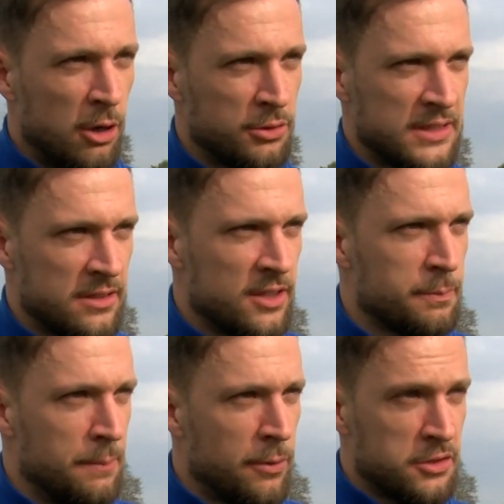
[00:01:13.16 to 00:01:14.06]
season, it's
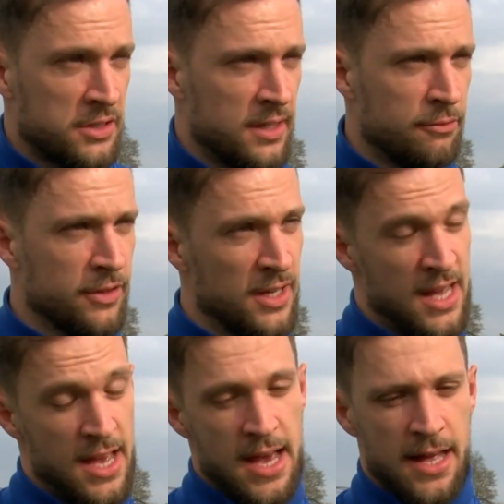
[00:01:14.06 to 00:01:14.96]
been positive,
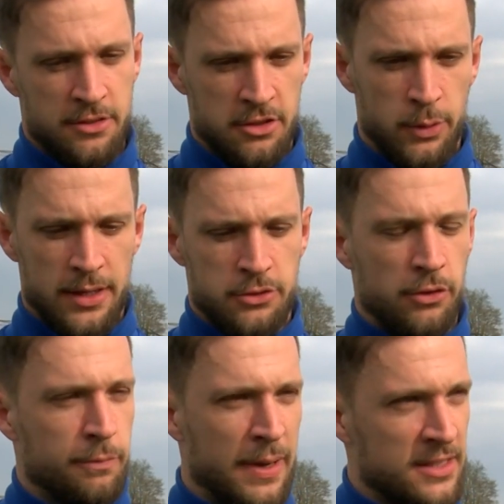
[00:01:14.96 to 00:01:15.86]
and to do it
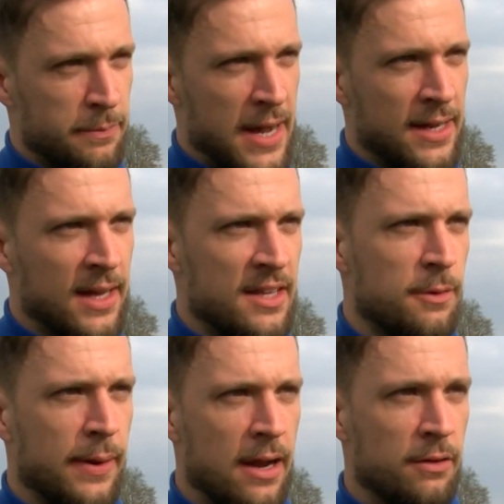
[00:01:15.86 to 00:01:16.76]
sort of back to back, getting
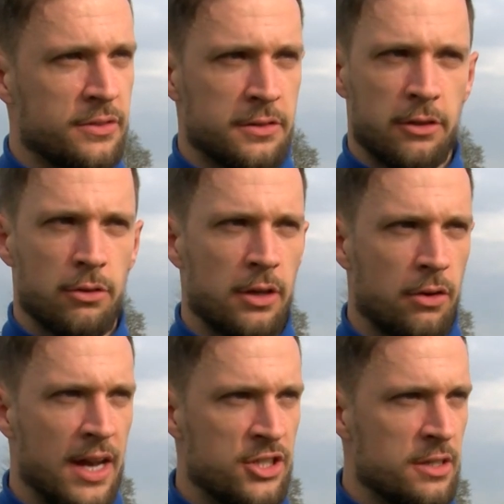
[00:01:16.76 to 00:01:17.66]
to playoffs, is a
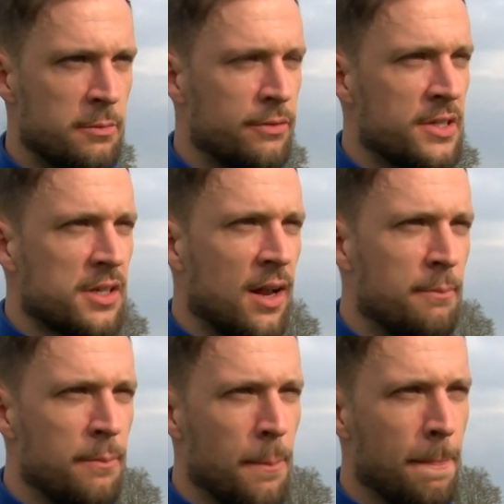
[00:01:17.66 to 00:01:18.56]
great achievement for this club.